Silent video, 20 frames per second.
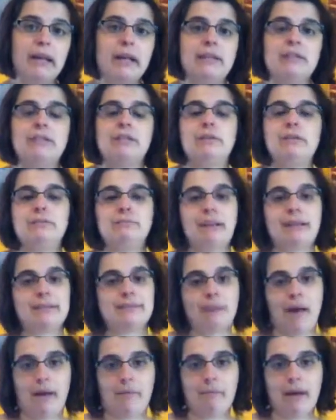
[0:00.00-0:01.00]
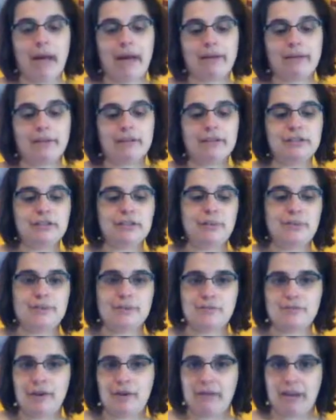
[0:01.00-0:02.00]
She was my swap partner, and she was a
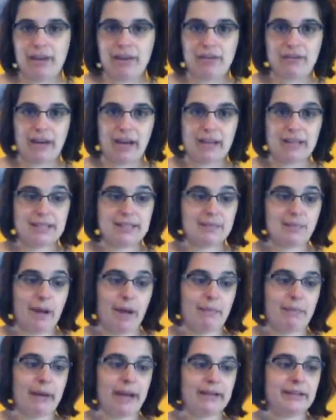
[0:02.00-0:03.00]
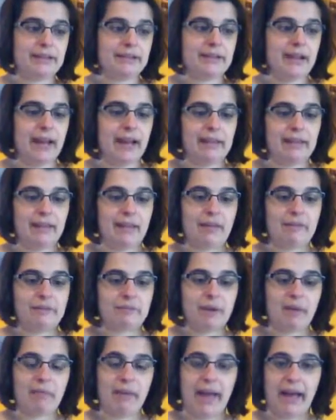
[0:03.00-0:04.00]
very great swap partner. I loved
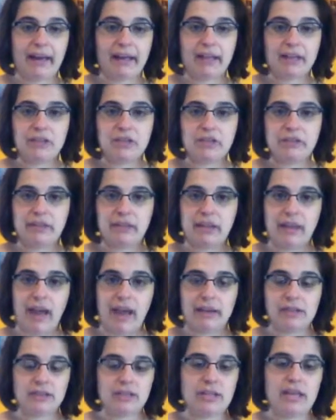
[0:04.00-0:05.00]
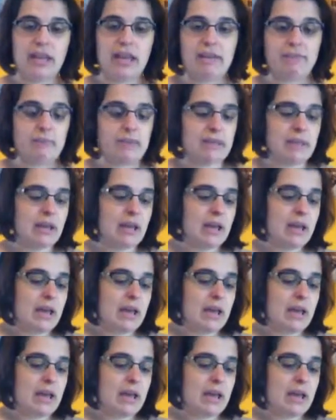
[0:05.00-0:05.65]
my package and the yarn she gave me.